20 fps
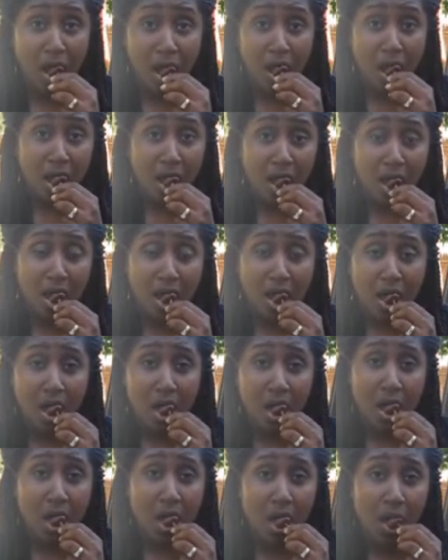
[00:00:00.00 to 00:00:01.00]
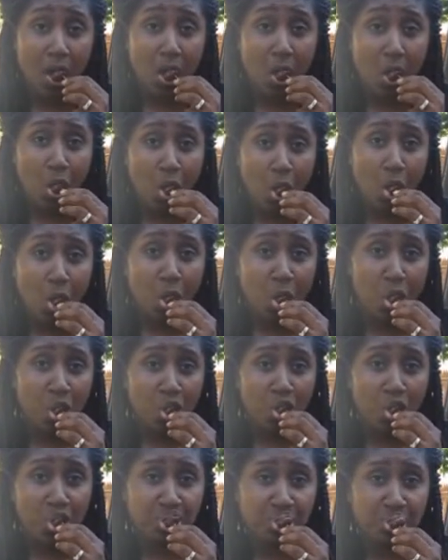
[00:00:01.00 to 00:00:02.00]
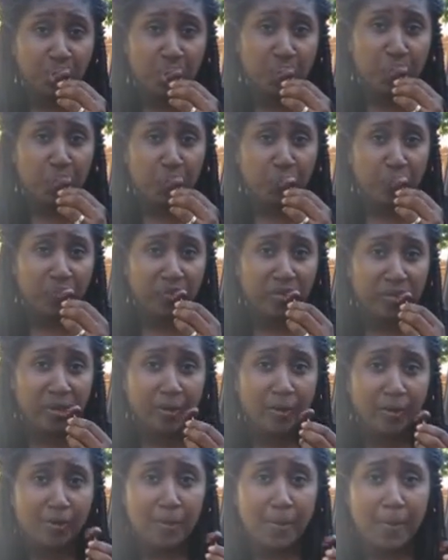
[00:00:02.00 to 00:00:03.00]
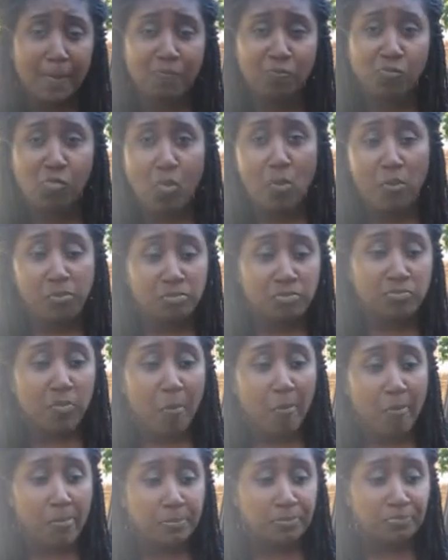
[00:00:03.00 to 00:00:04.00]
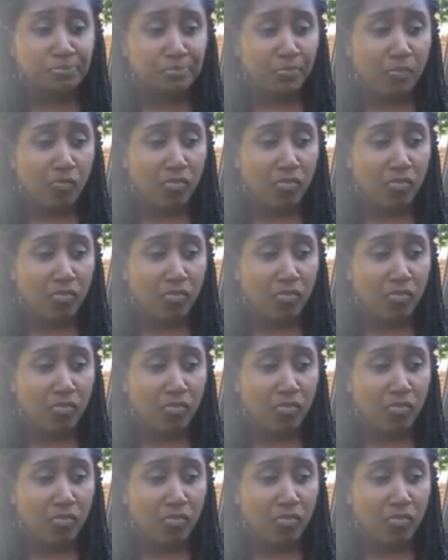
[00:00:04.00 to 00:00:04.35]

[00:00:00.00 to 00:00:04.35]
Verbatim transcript: Well, does Wegmans have a better quality of foods and produce there?